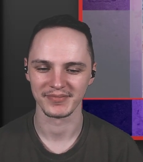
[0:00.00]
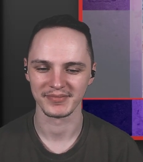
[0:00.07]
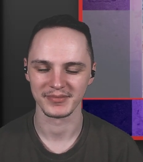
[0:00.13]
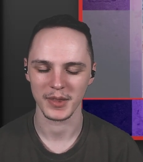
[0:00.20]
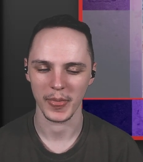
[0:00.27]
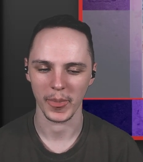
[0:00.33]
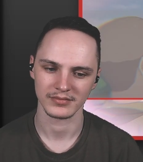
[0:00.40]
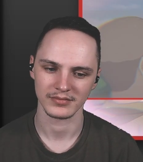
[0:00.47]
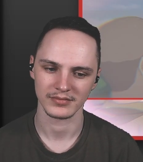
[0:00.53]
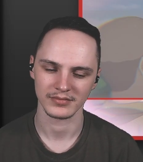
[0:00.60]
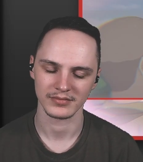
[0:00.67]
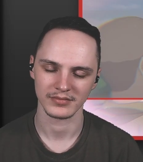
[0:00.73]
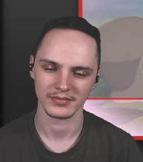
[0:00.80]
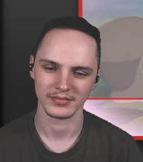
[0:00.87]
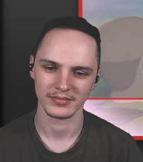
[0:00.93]

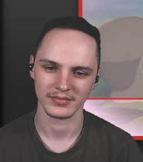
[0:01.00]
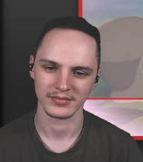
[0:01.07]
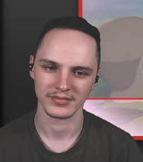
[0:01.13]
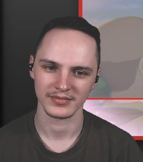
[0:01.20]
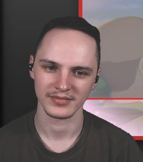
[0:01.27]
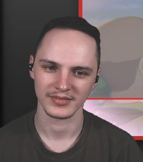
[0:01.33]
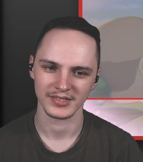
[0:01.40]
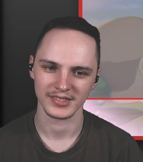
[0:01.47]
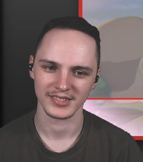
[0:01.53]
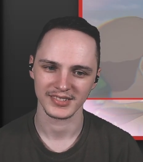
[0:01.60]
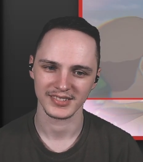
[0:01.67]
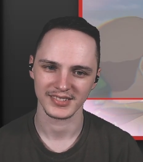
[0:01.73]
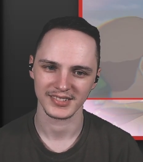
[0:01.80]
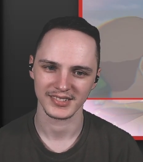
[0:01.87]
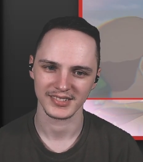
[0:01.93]

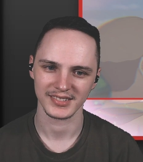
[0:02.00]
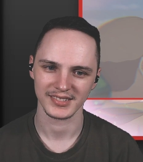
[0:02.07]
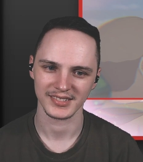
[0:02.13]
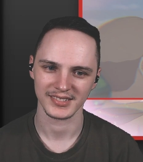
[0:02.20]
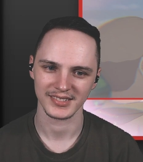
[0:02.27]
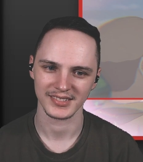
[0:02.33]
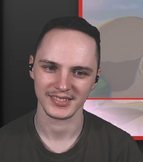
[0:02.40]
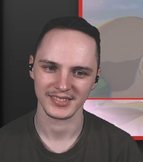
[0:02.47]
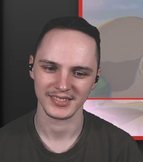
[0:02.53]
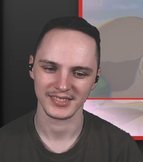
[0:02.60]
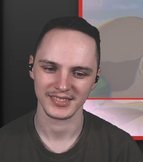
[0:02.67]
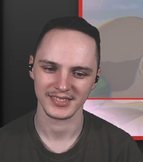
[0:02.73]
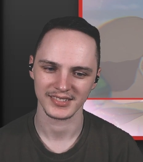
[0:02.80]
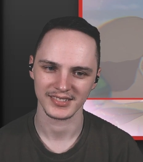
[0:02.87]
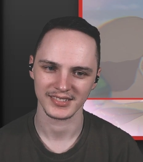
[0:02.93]

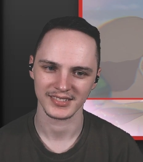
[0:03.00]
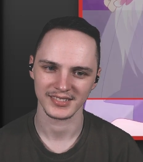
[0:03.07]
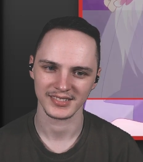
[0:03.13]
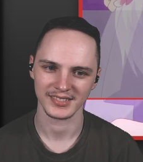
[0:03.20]
Nobody speaks.